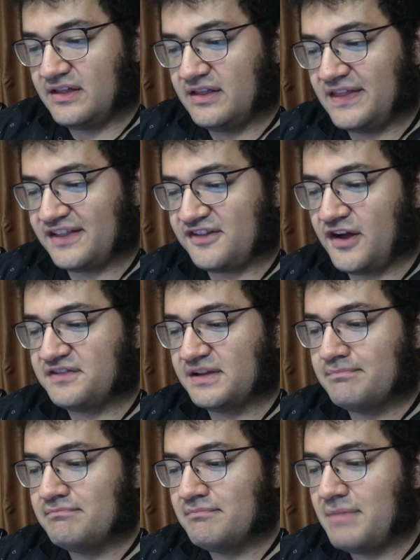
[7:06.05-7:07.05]
that solves a
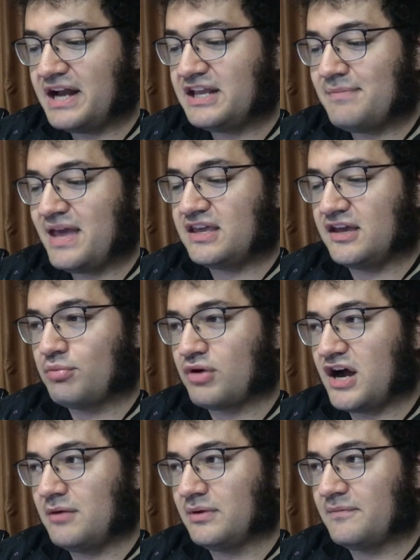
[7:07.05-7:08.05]
money-making
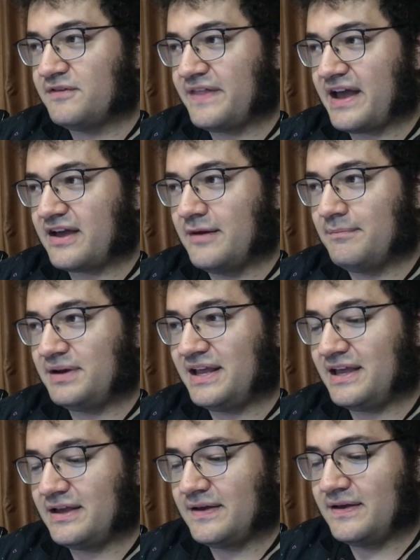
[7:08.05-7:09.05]
problem for that company.